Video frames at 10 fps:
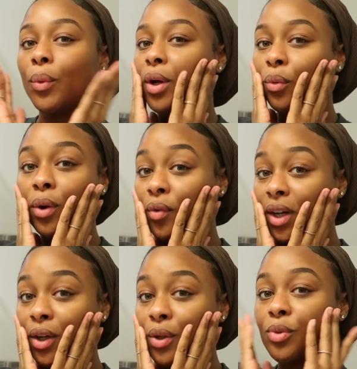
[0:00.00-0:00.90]
We don't want
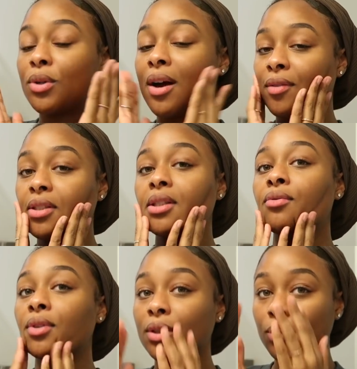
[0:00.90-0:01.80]
wrinkles. We obviously
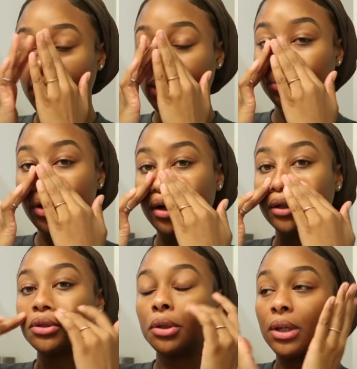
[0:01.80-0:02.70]
really want
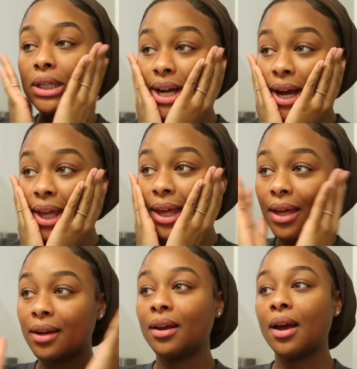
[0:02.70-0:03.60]
products that are gonna
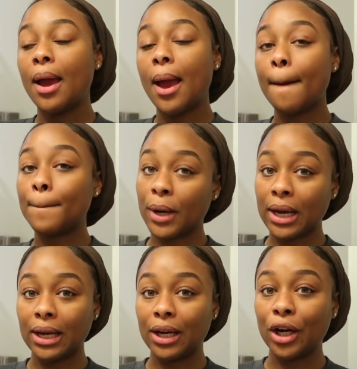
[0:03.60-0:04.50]
tighten and
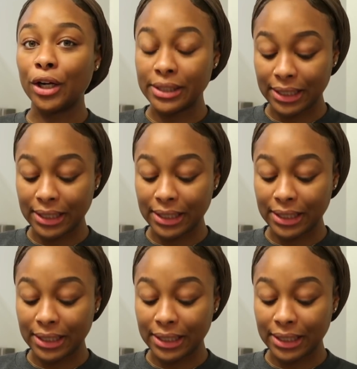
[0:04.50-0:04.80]
brighten our